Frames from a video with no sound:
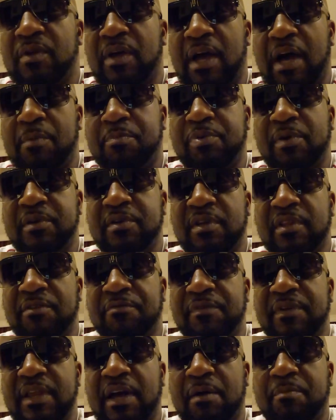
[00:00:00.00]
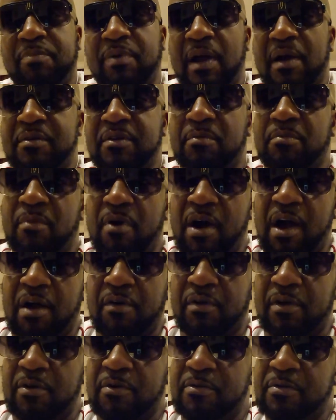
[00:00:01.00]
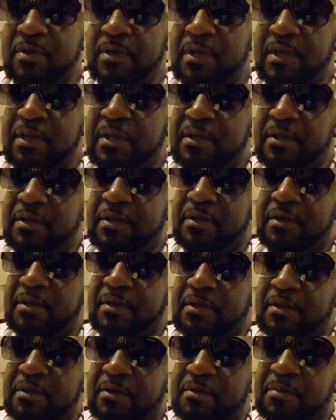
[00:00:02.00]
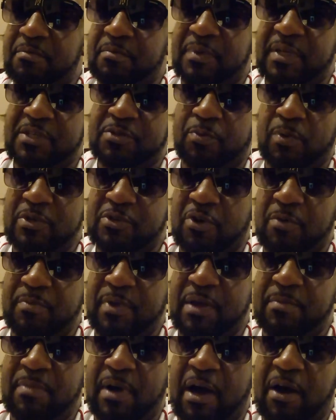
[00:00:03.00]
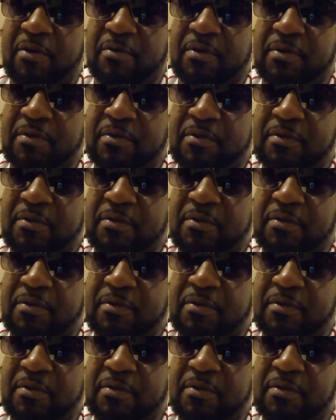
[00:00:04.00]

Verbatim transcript: I'll put another video out probably tomorrow. This one's gonna be about